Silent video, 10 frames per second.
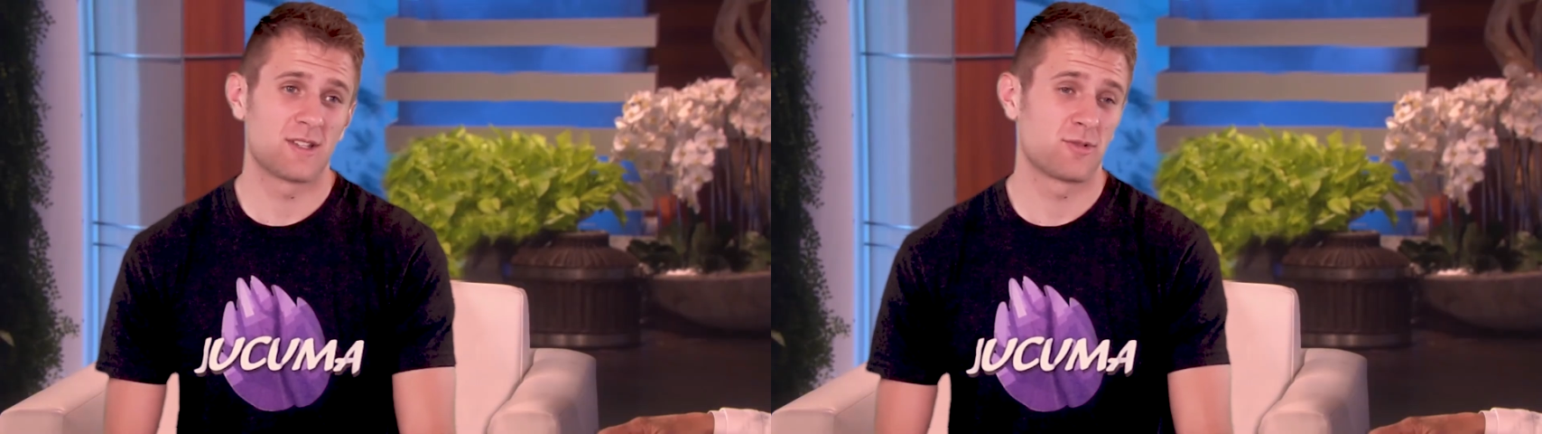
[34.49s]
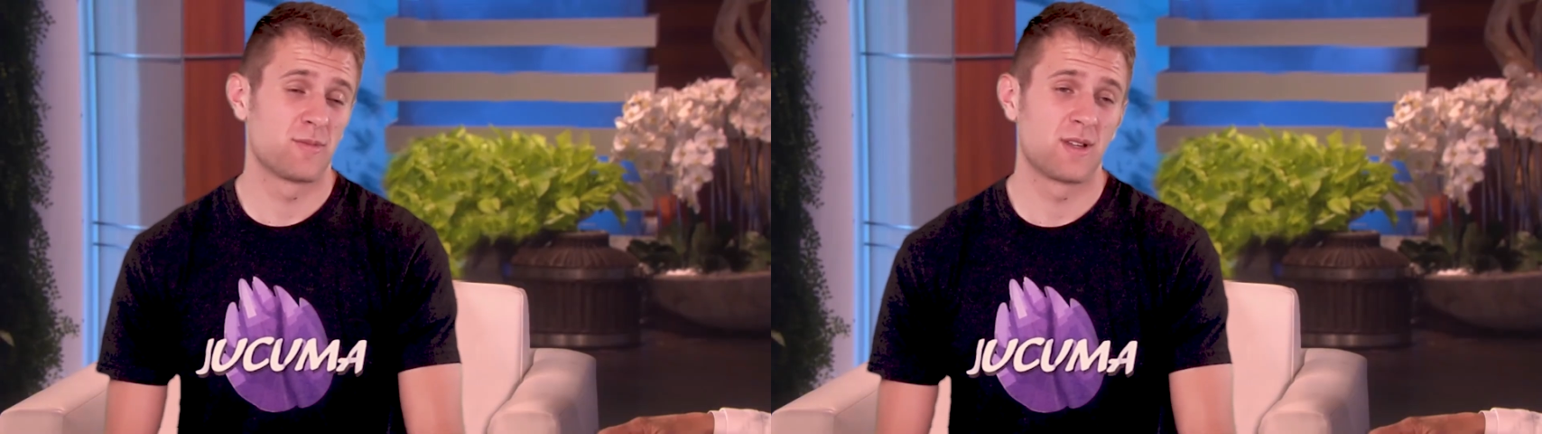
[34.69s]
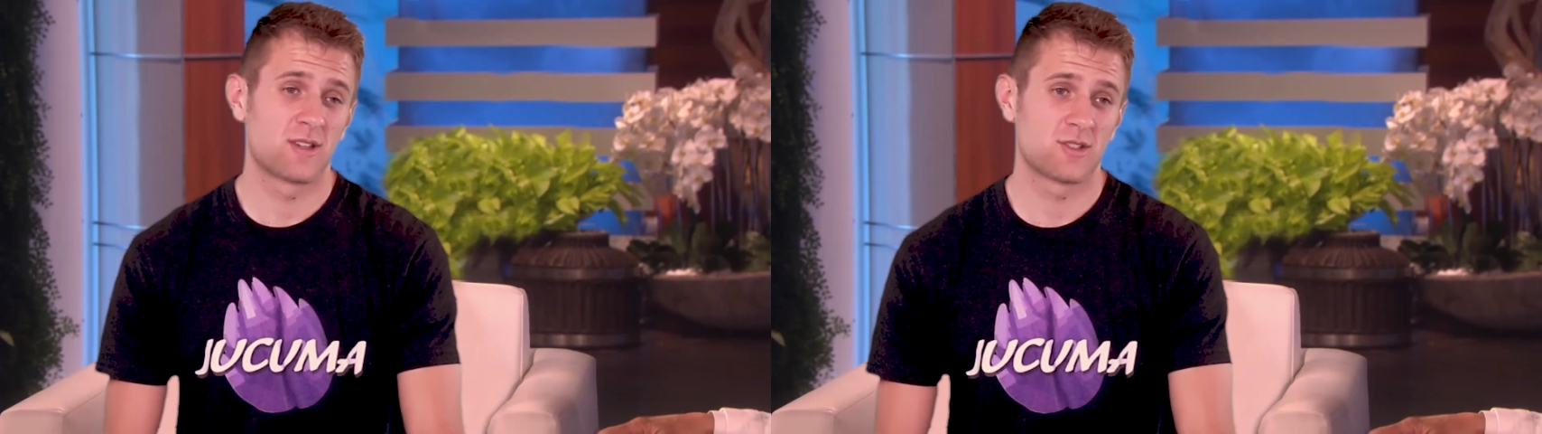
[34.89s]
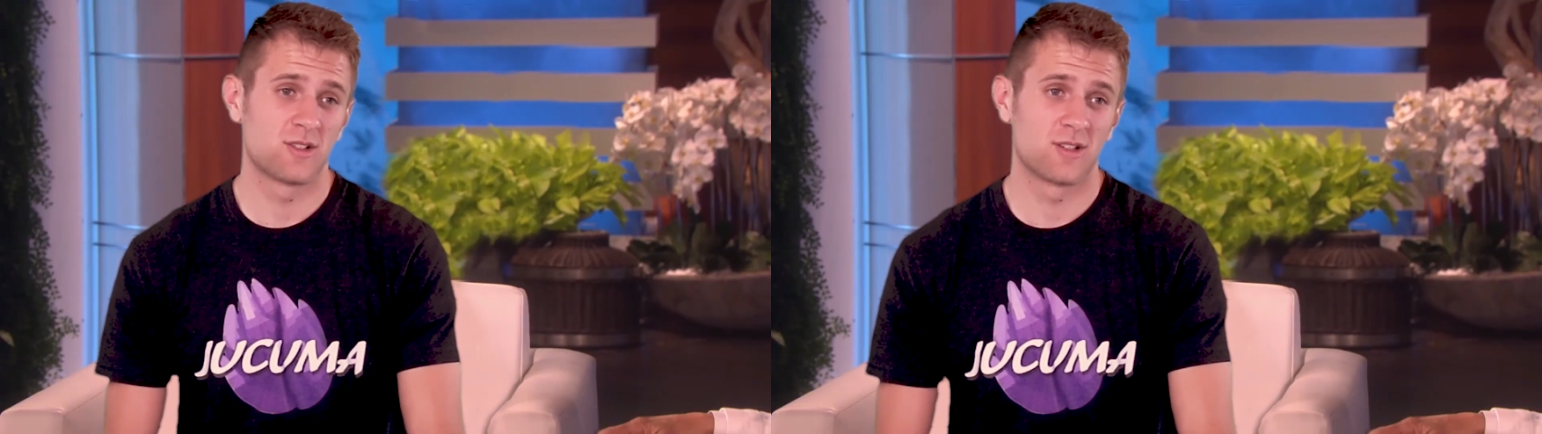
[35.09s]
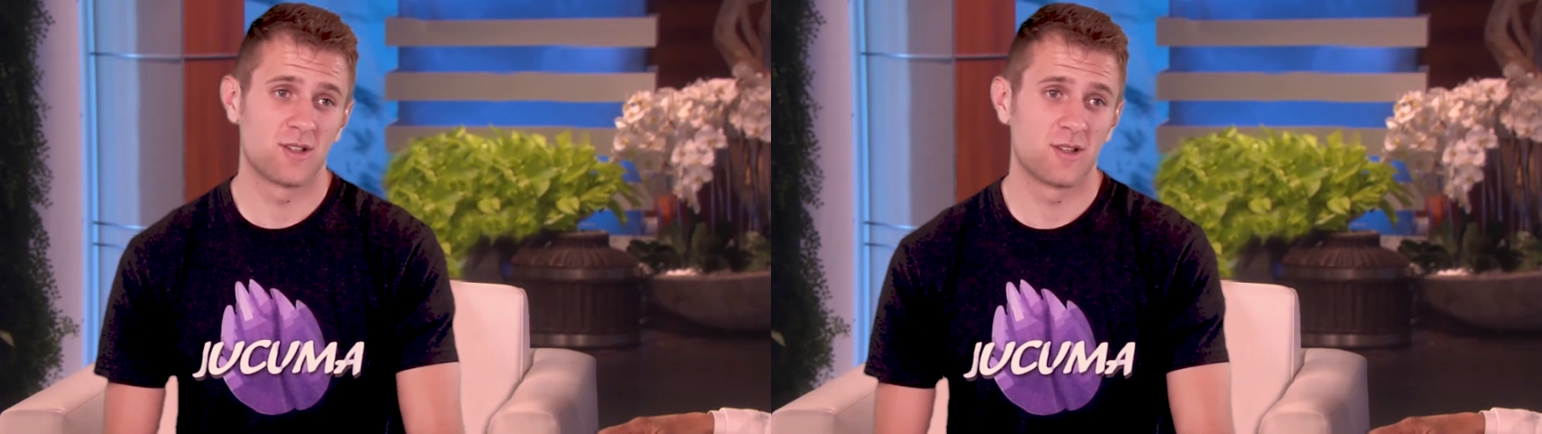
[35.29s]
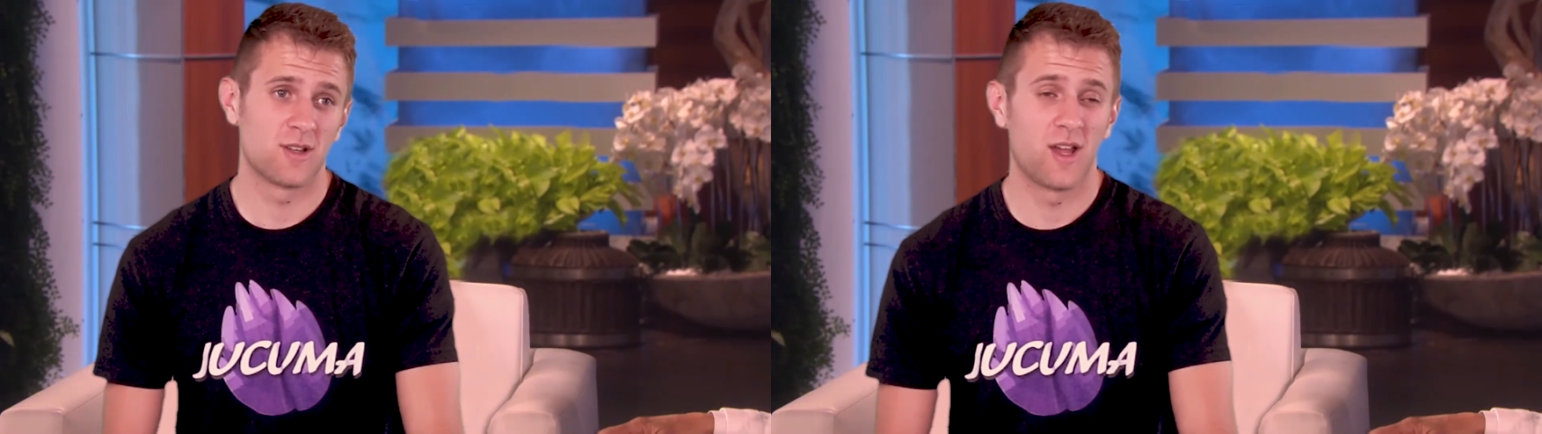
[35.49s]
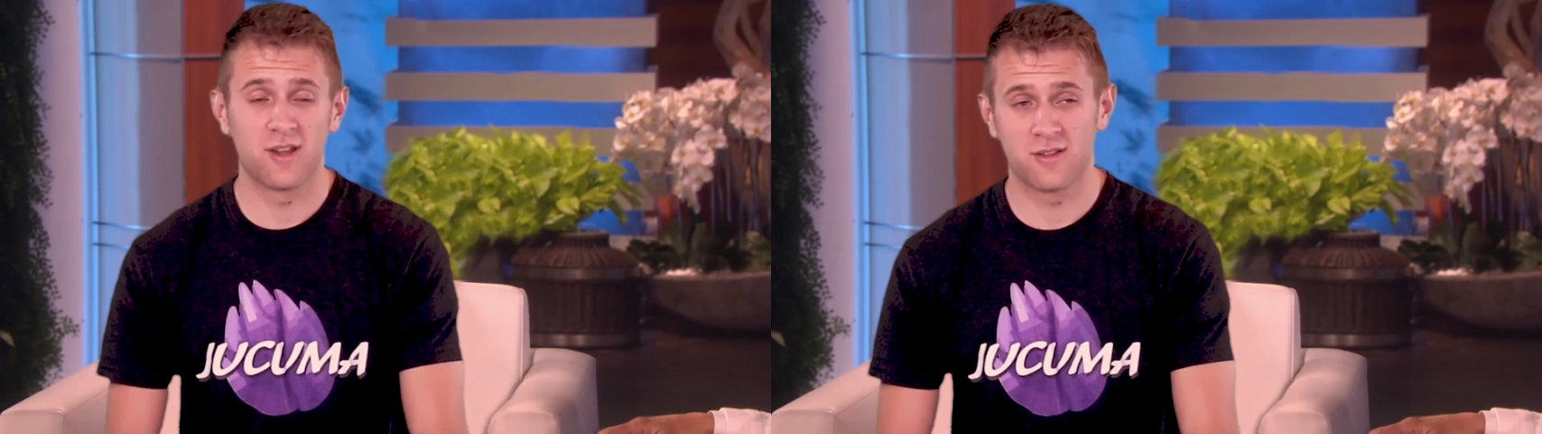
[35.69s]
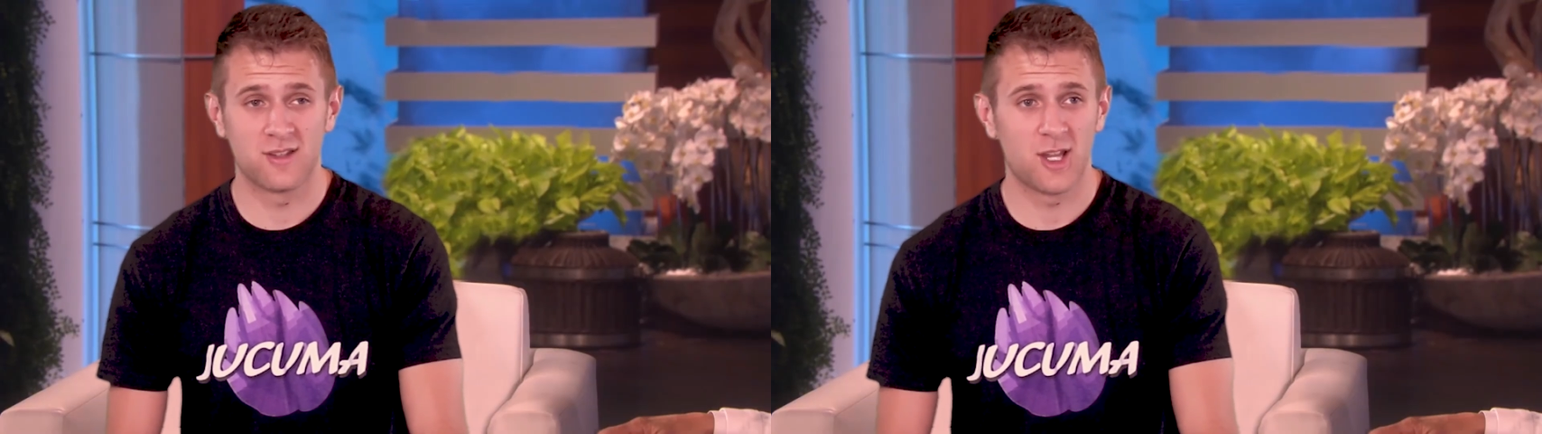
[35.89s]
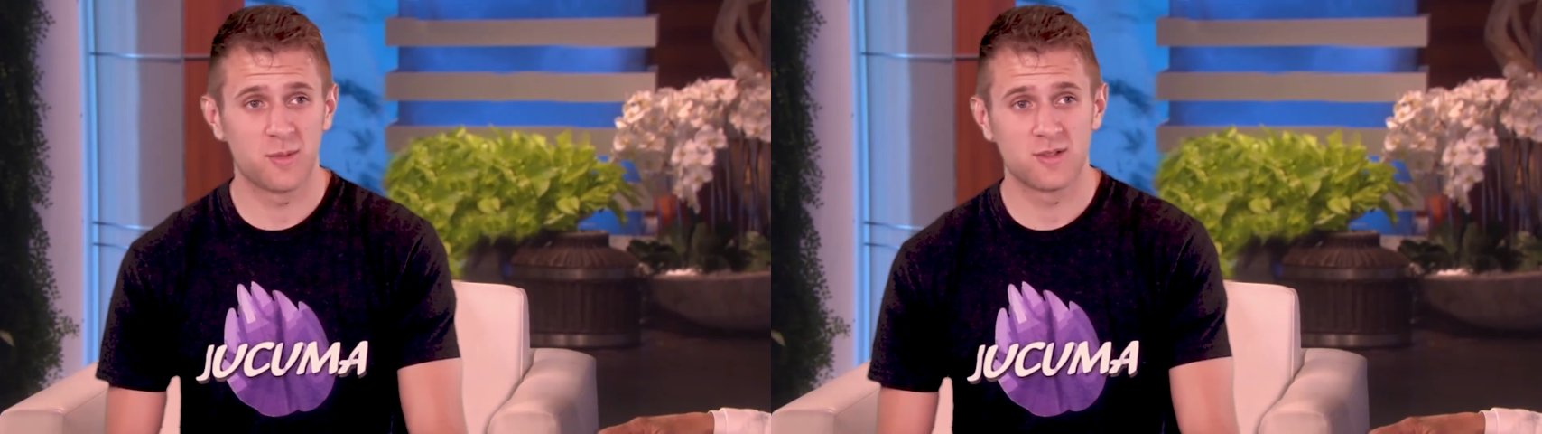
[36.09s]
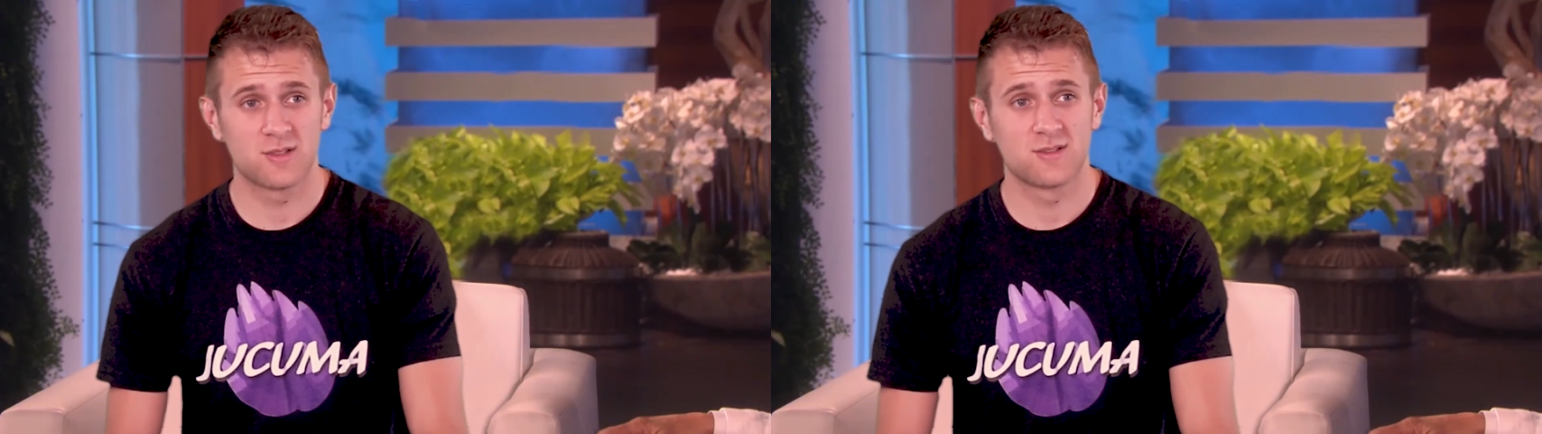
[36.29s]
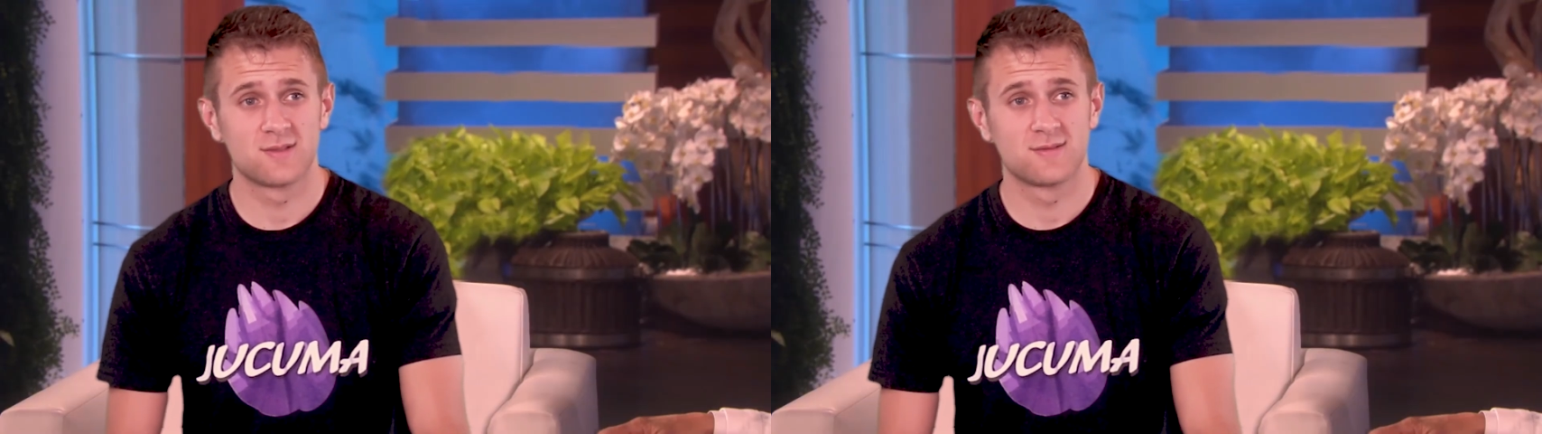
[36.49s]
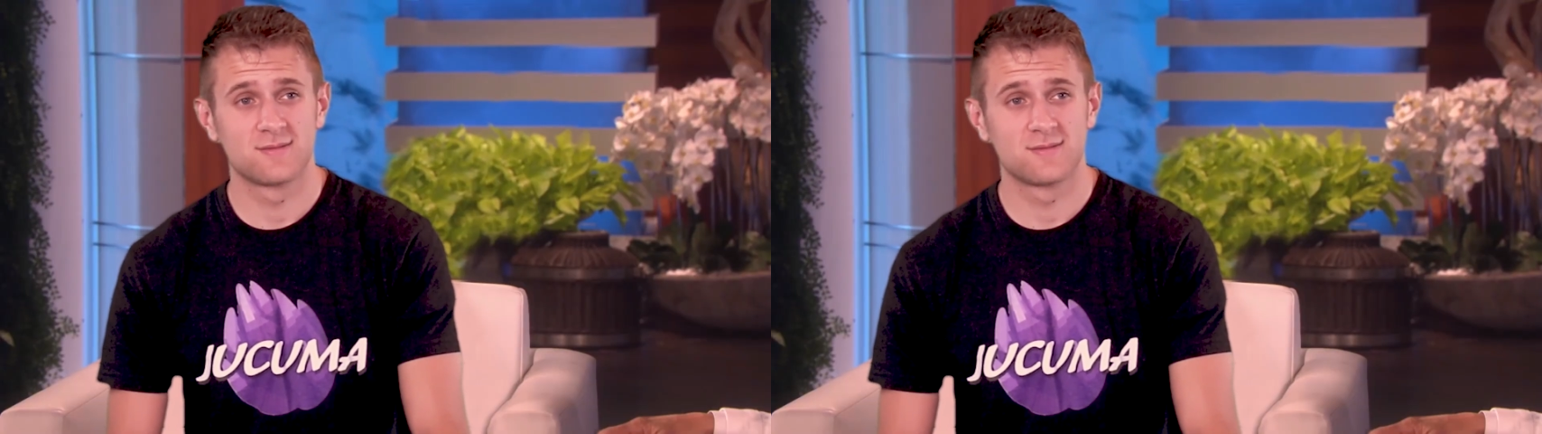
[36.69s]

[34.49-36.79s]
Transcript: I just want to be sure to not anger the neighbors.